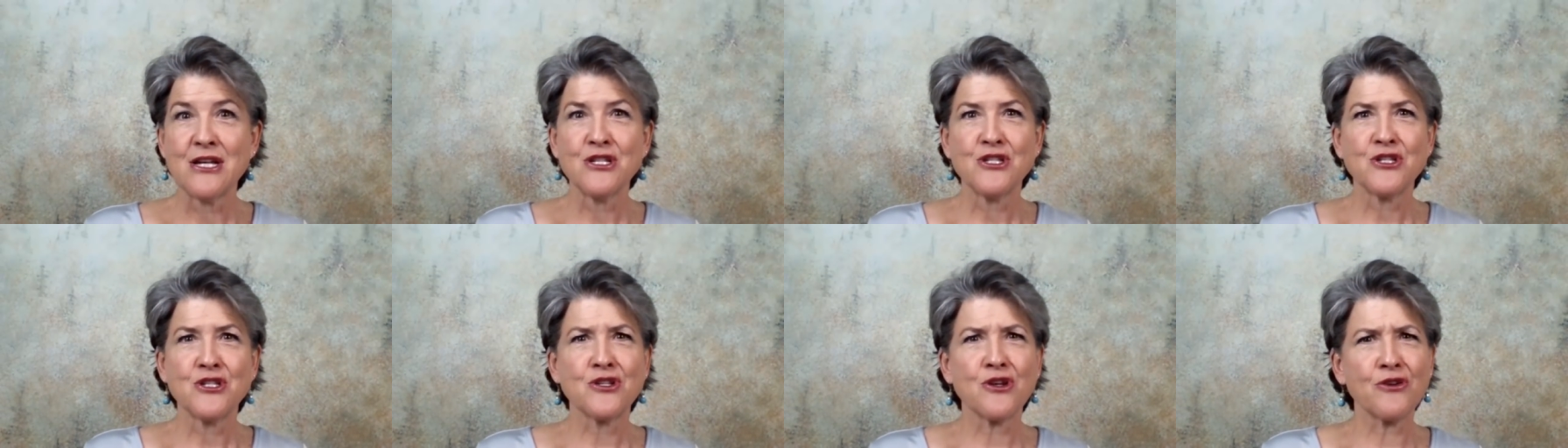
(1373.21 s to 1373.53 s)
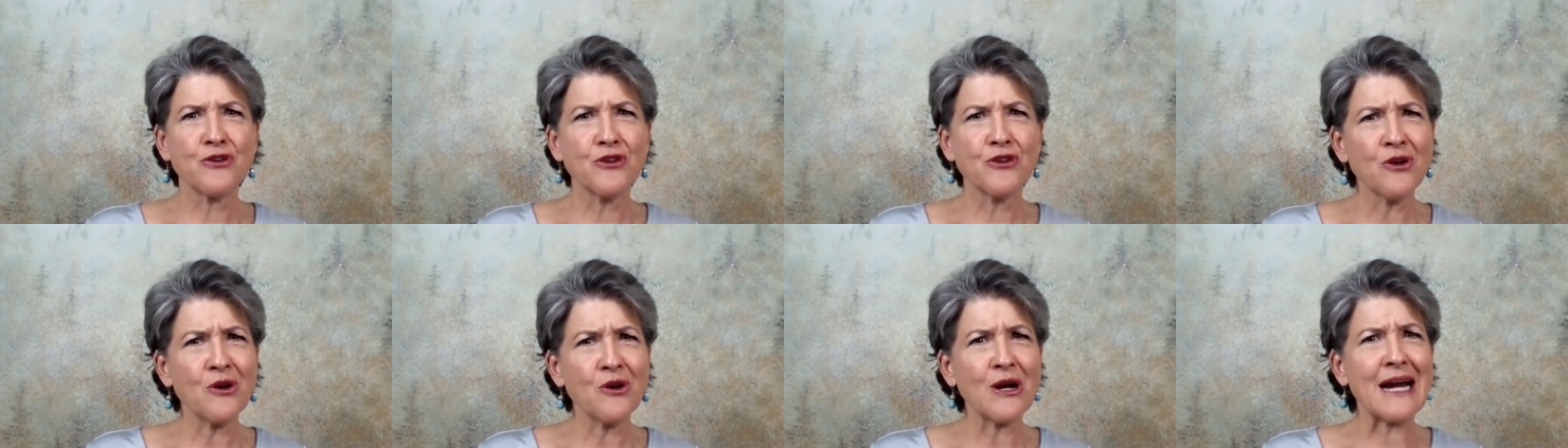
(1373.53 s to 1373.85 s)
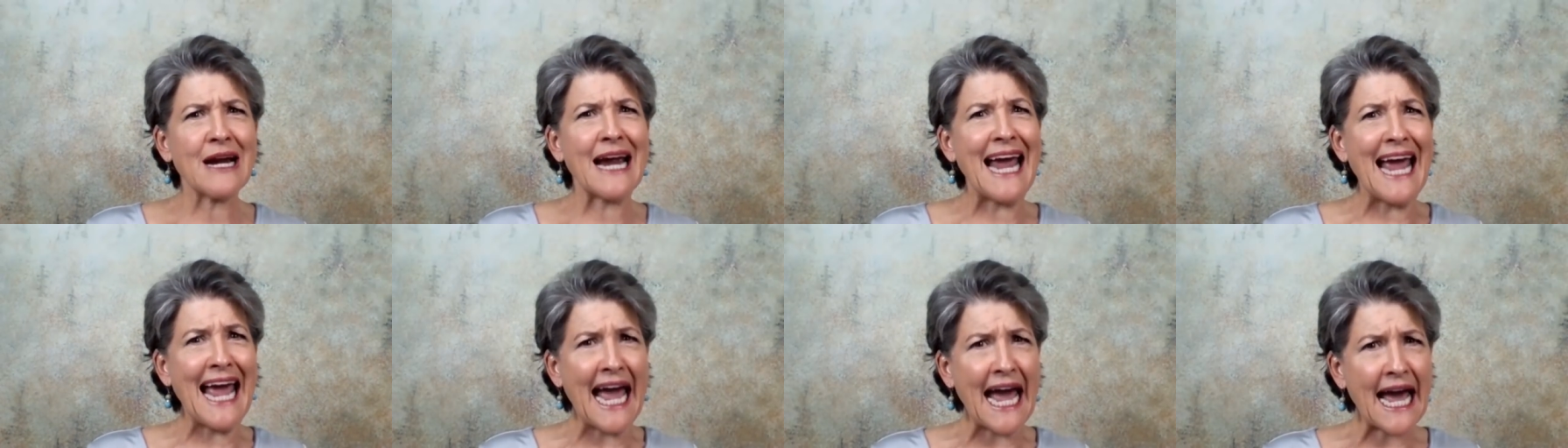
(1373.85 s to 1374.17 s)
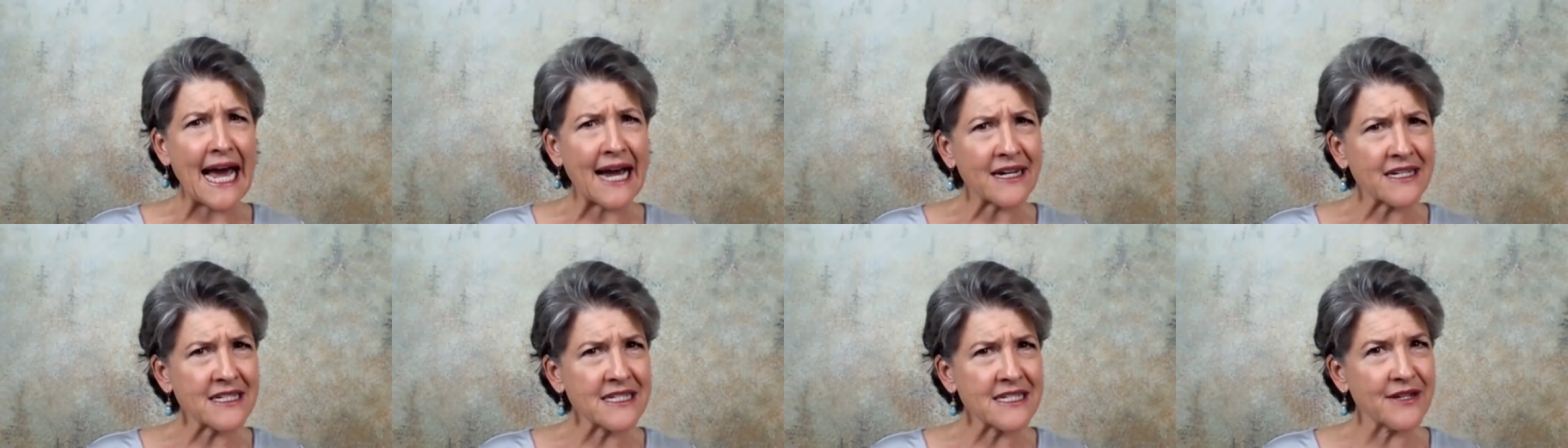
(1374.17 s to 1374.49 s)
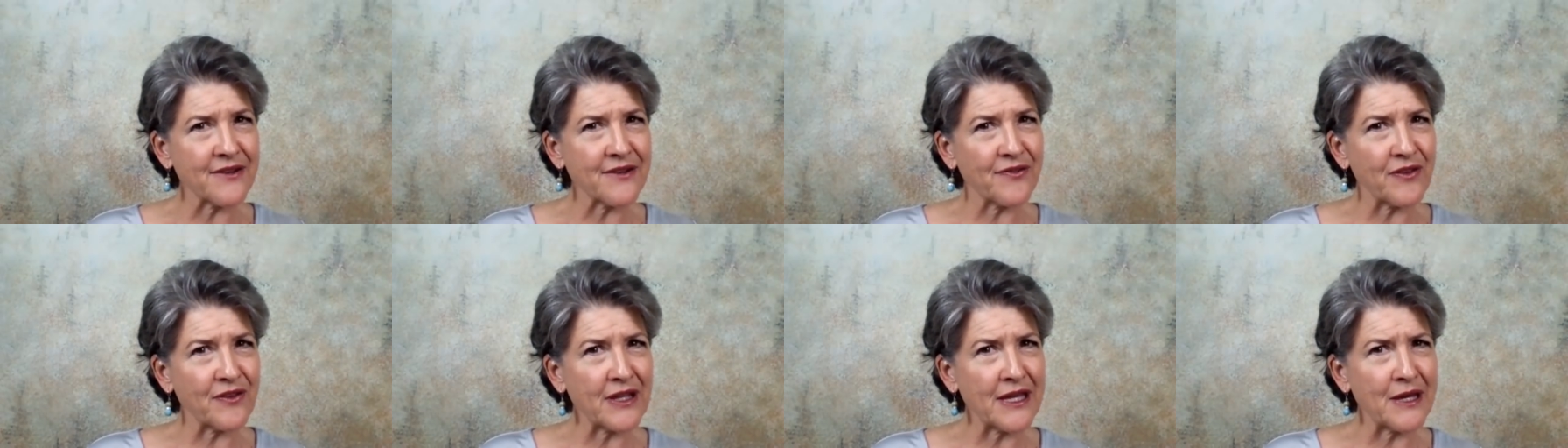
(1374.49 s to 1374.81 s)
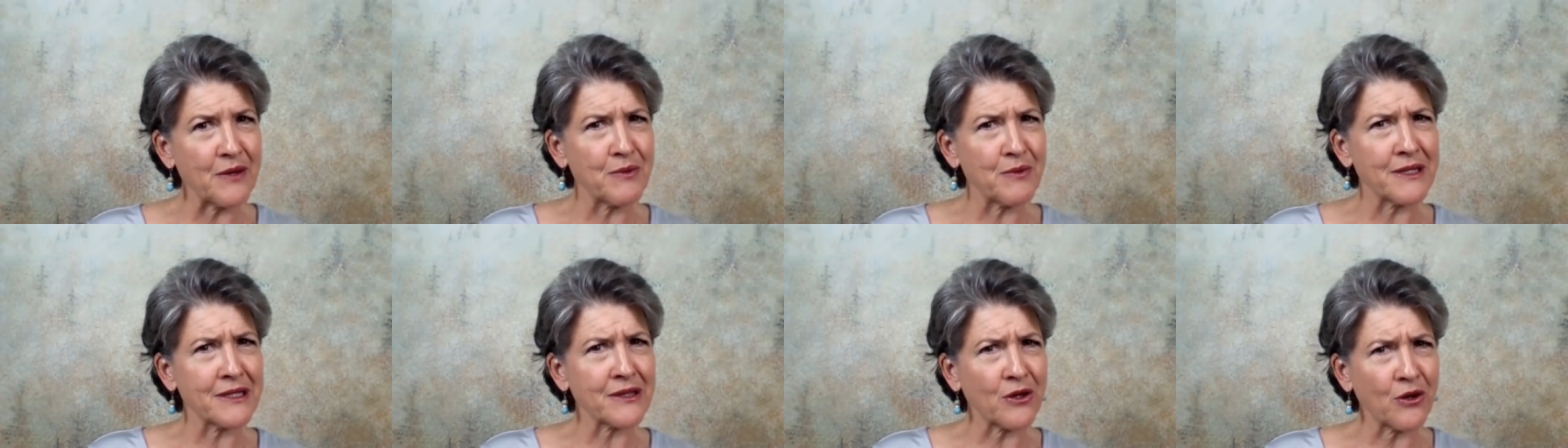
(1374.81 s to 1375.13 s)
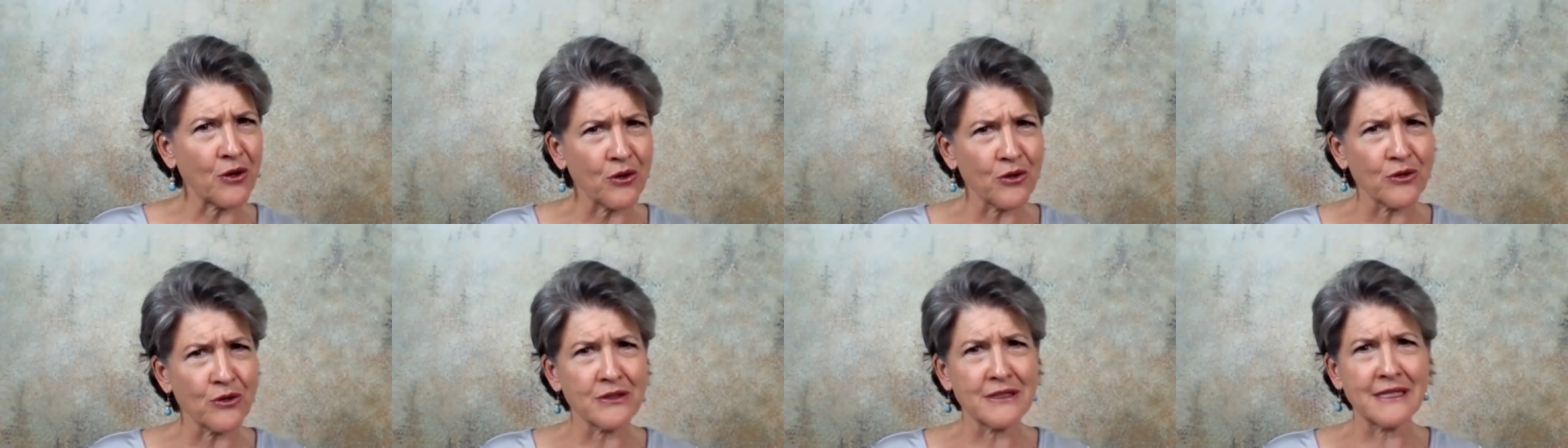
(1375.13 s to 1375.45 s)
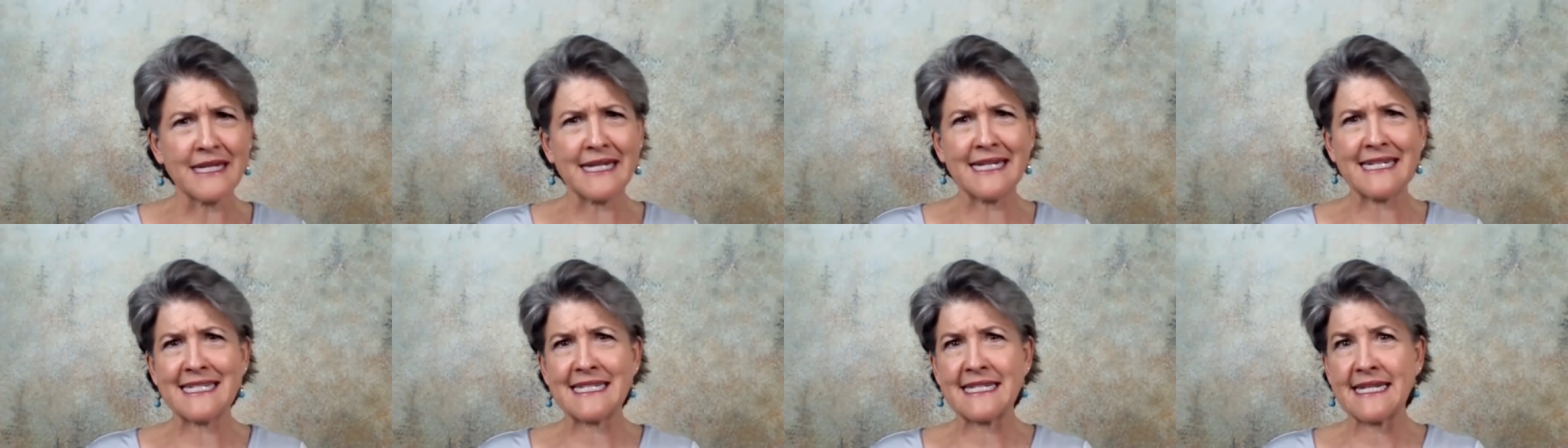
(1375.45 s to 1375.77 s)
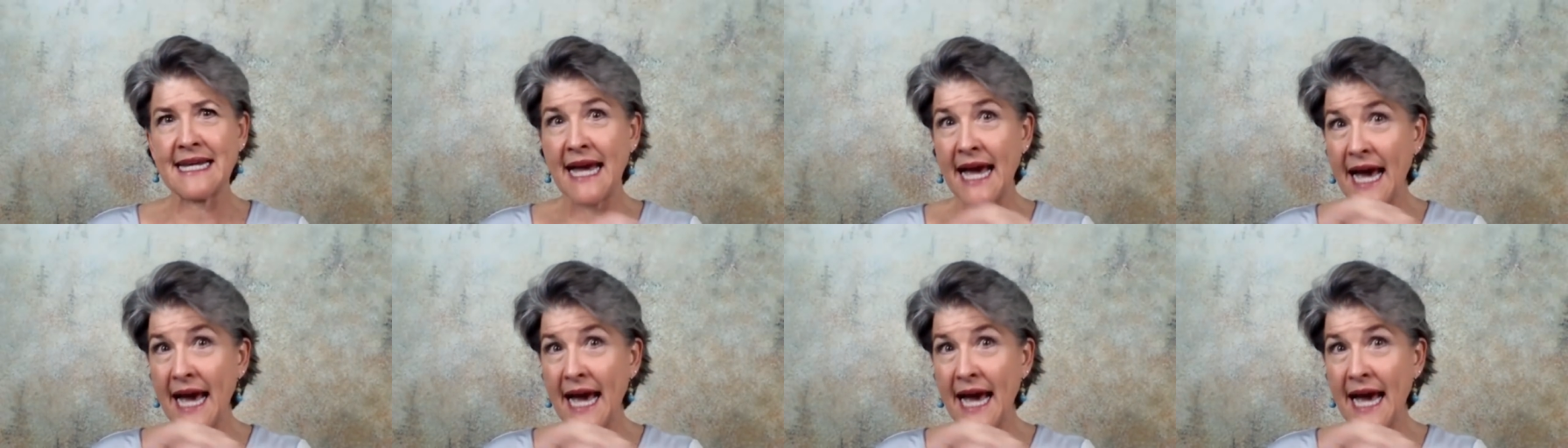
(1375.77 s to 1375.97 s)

so you're actively withholding